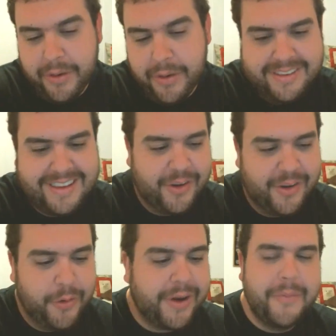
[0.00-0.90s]
to send a
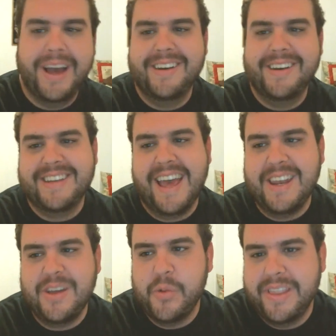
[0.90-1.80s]
quick reminder to
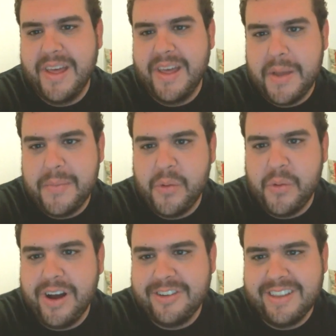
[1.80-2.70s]
anyone that might be
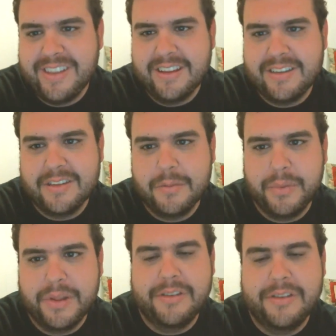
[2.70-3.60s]
watching this.
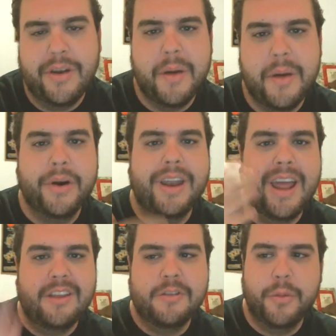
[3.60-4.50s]
Please do not put
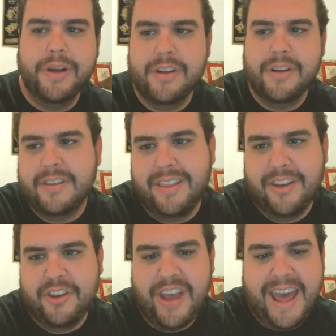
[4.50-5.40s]
any spoilers in
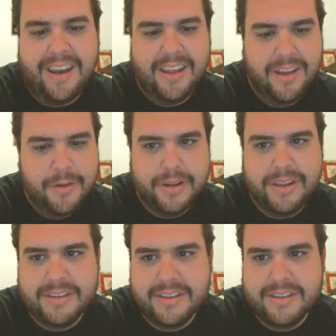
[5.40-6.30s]
the chat, for
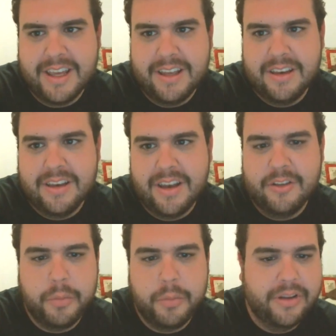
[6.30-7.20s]
this is a
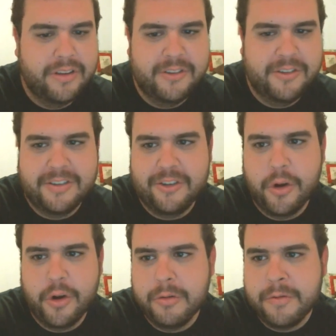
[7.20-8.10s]
non-spoiler. It's just a
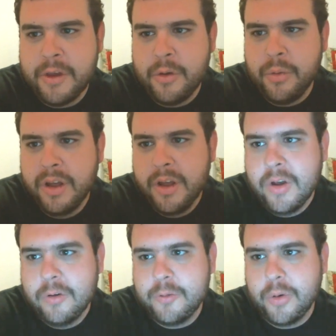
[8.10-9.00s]
show review
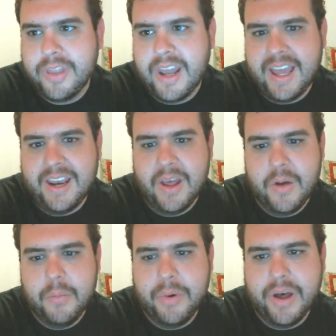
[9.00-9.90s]
for the night.
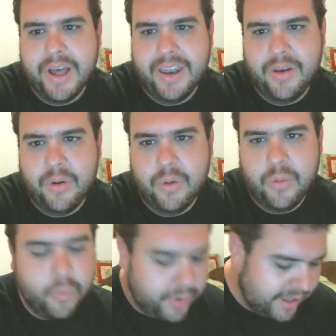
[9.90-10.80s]
But
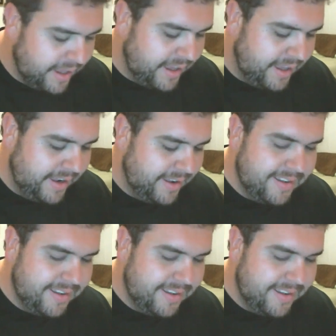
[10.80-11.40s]
we got